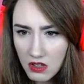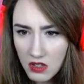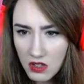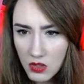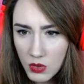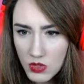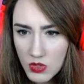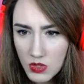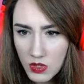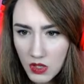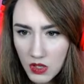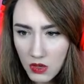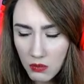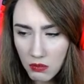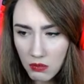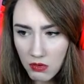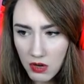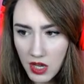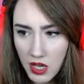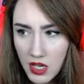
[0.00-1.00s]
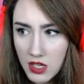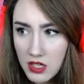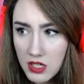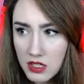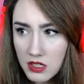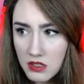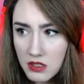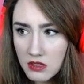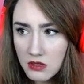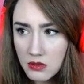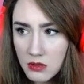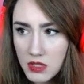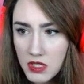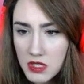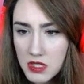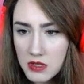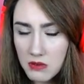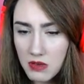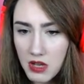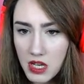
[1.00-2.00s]
It's a ruck? What
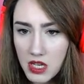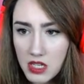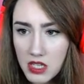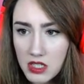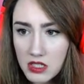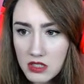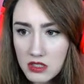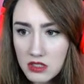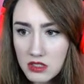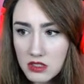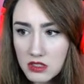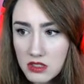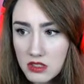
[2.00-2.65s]
is a ruck? It is a